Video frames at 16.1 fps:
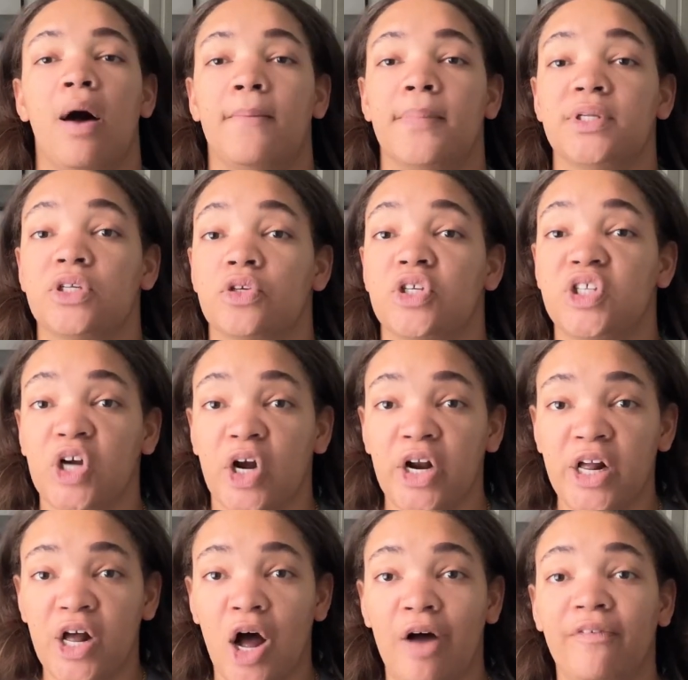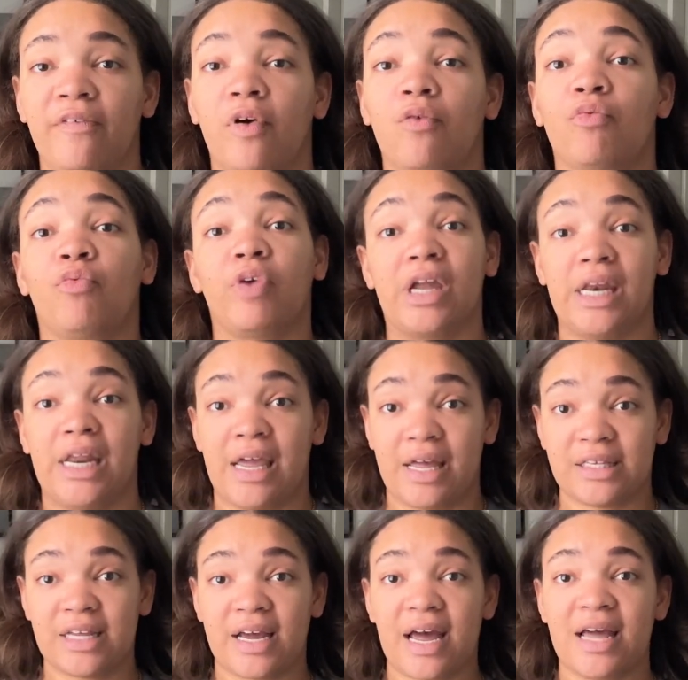So starting off,
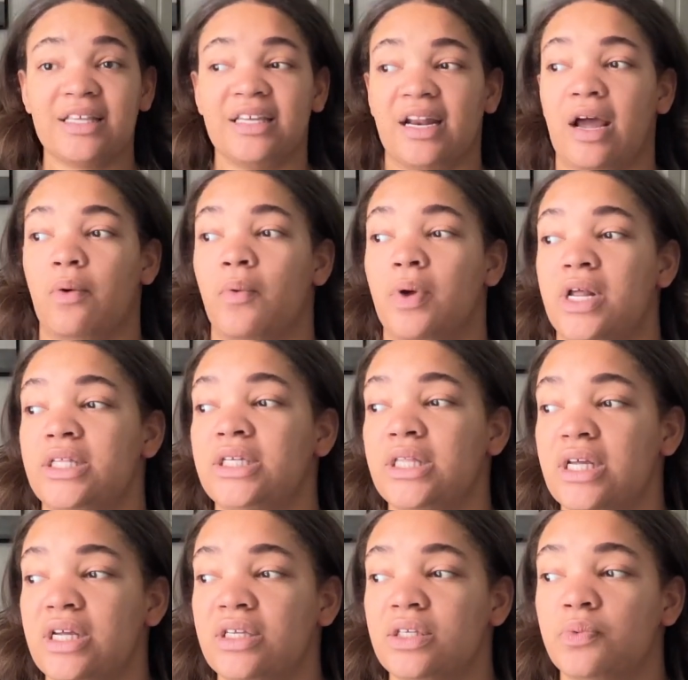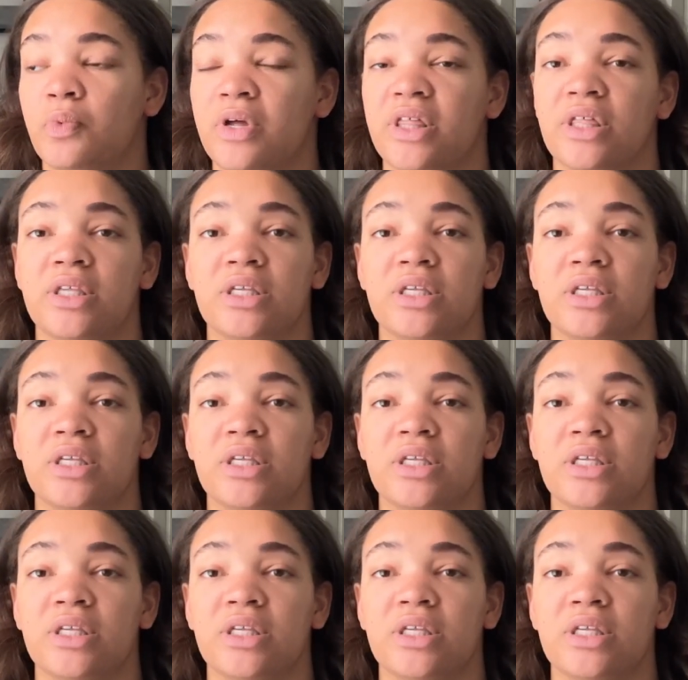readings. Like I said, I went into this with